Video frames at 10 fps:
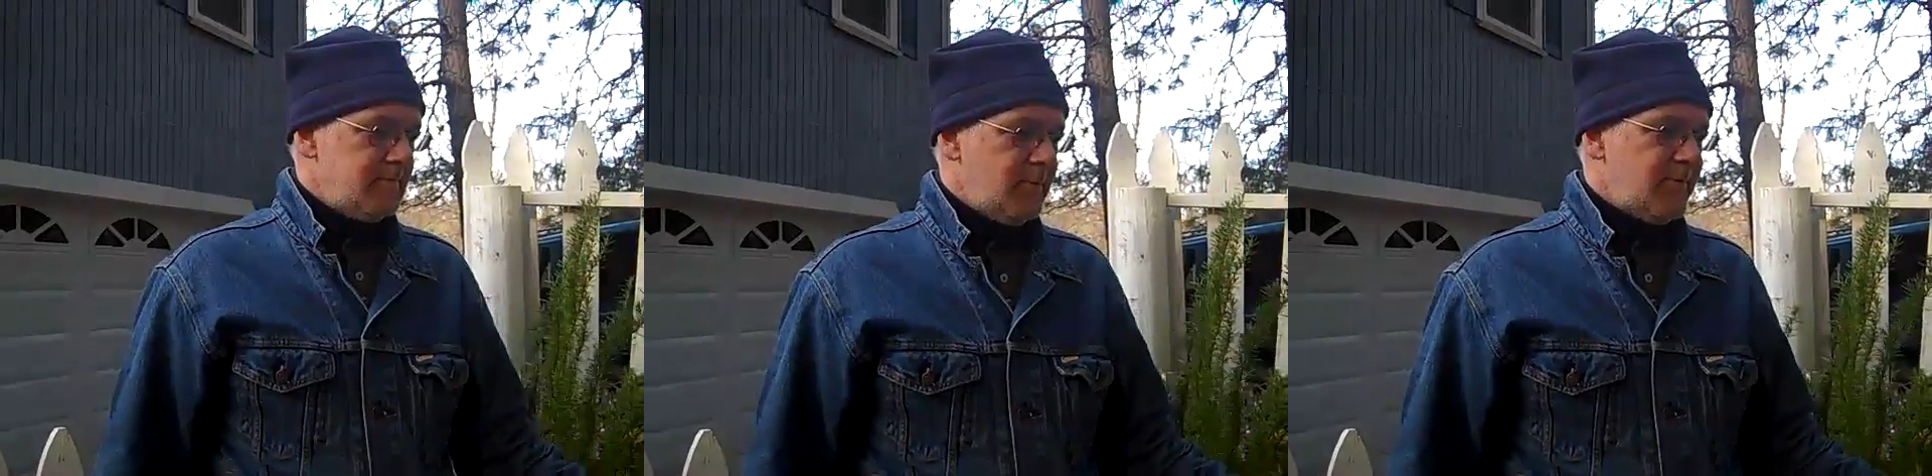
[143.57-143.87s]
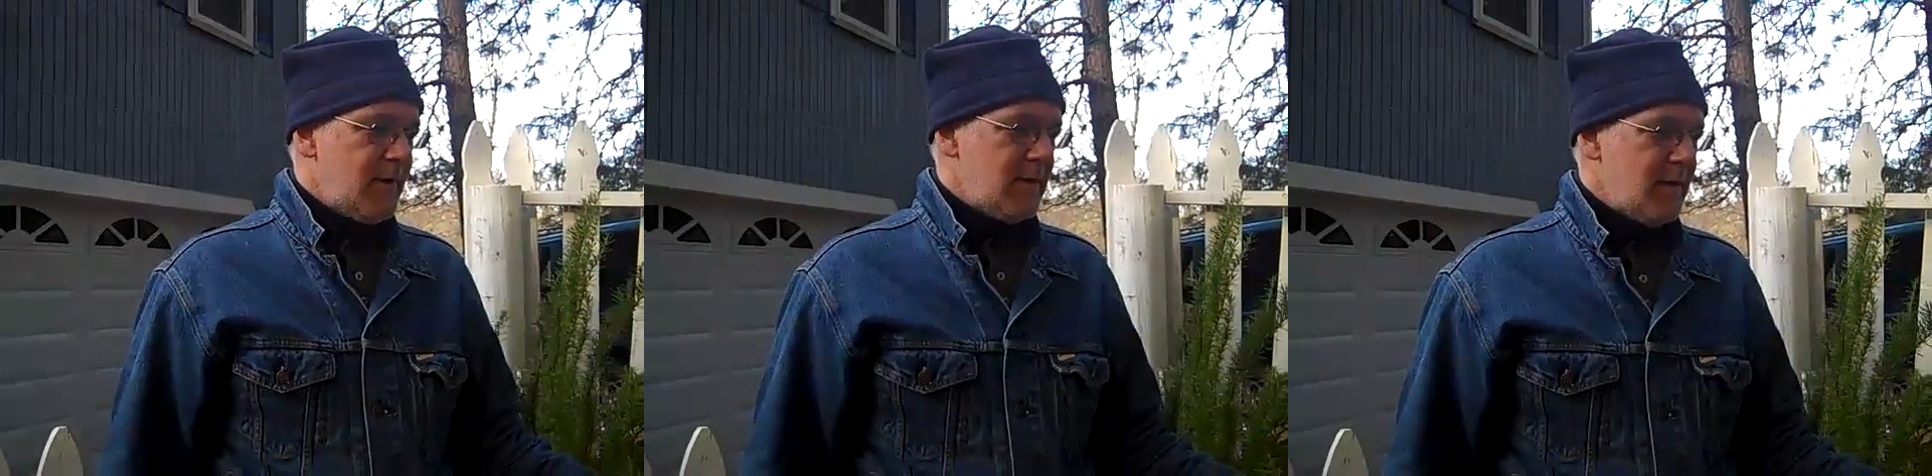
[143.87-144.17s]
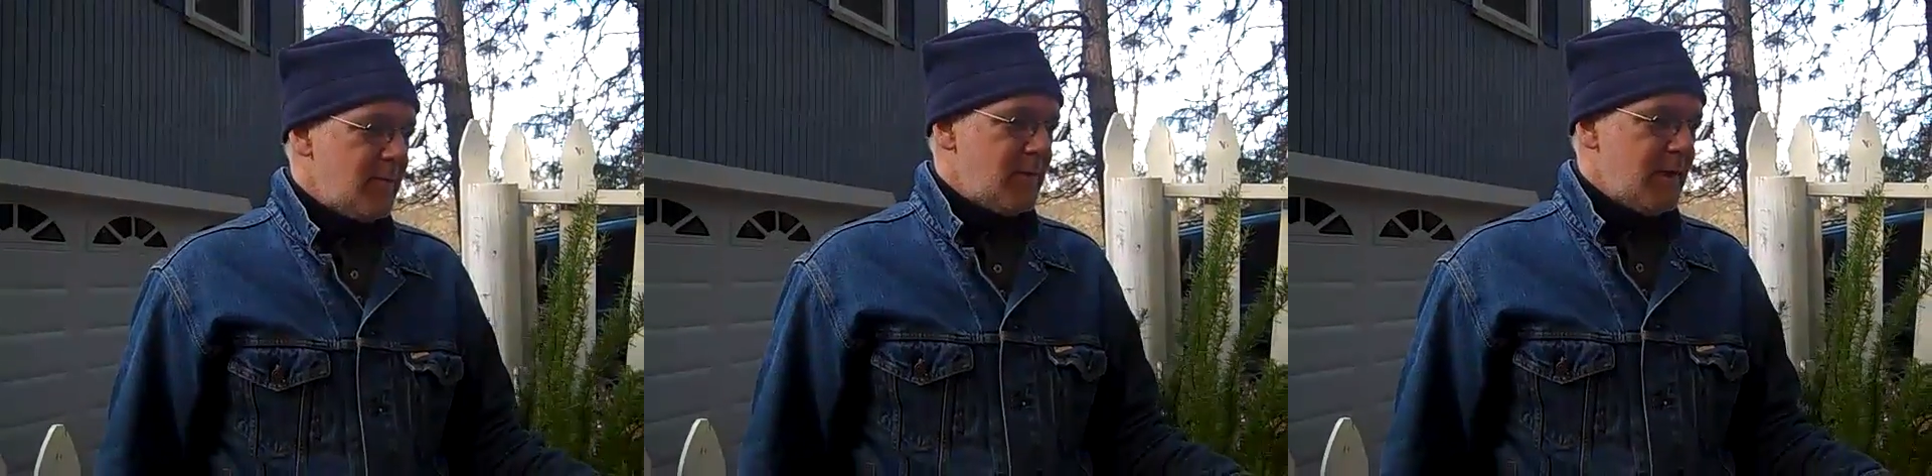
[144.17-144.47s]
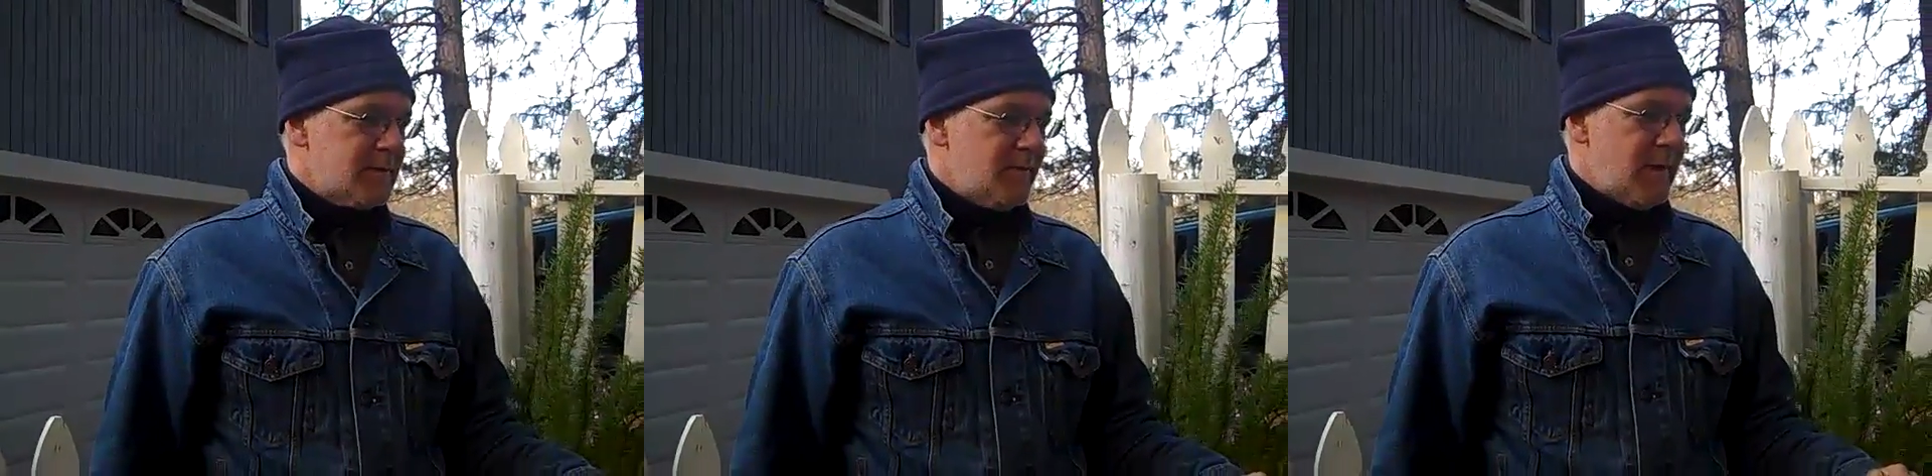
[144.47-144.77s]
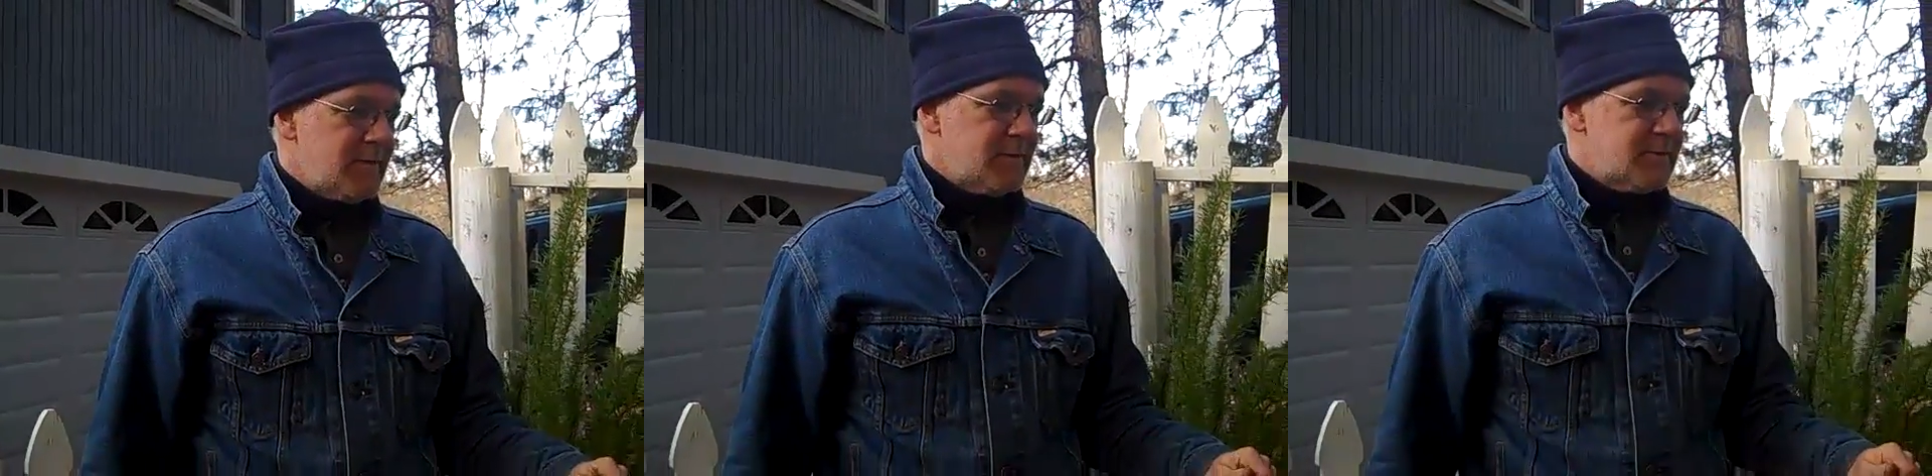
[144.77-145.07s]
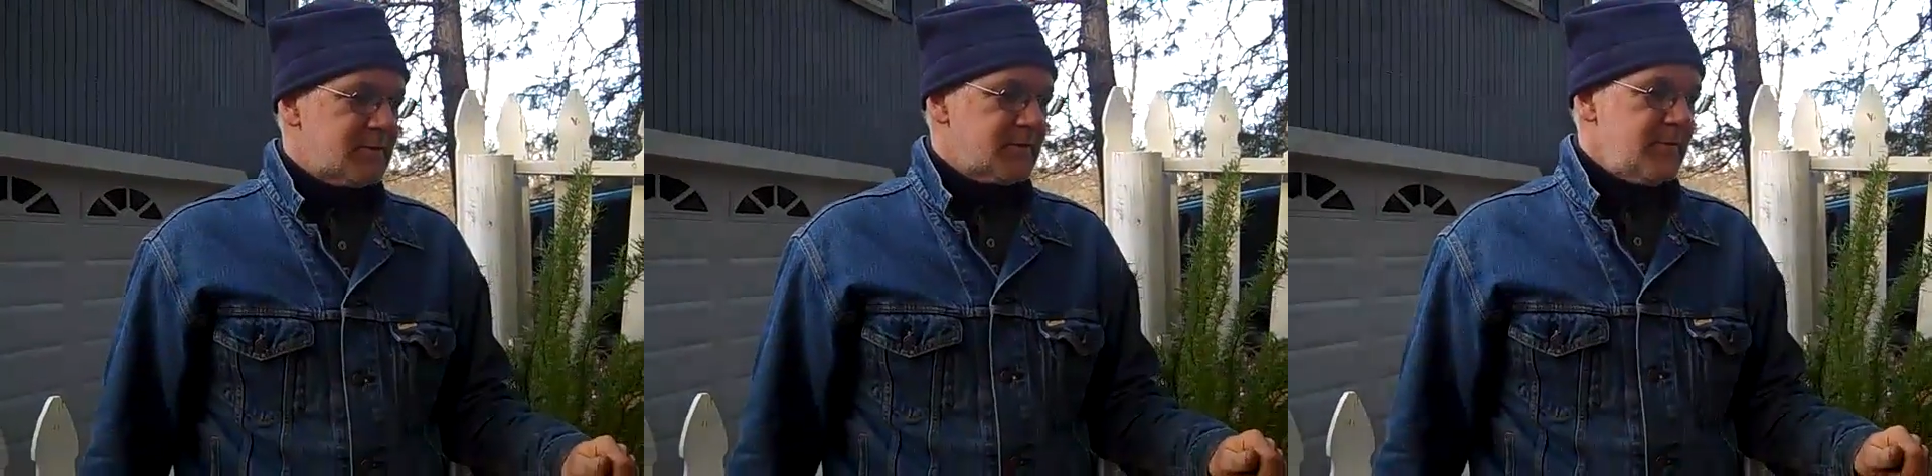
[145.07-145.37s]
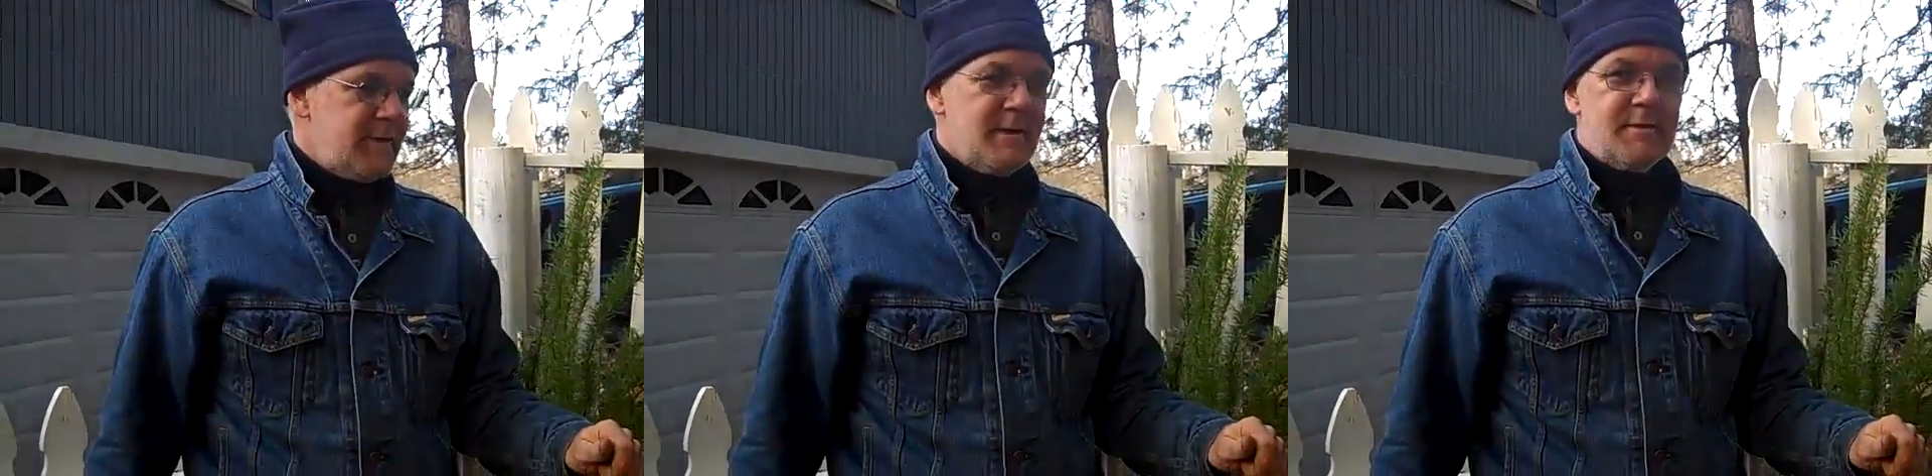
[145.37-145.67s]
We've got a lot of plants, about
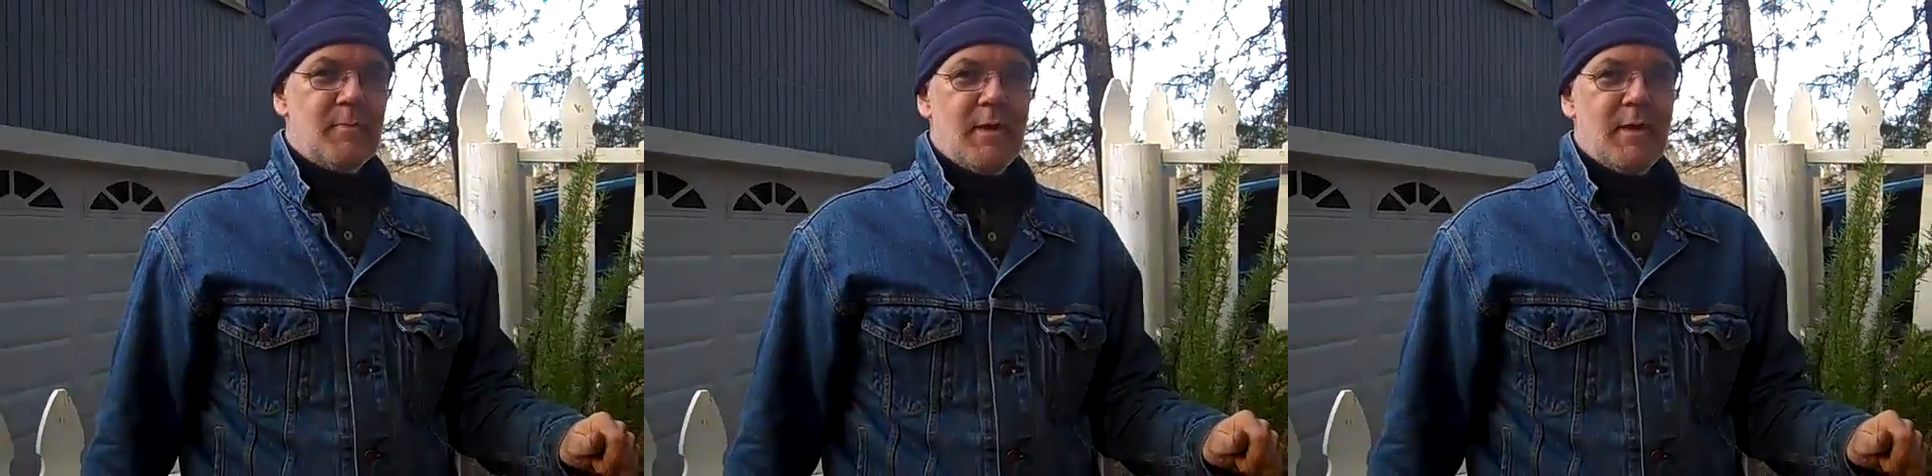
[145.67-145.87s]
3 dozen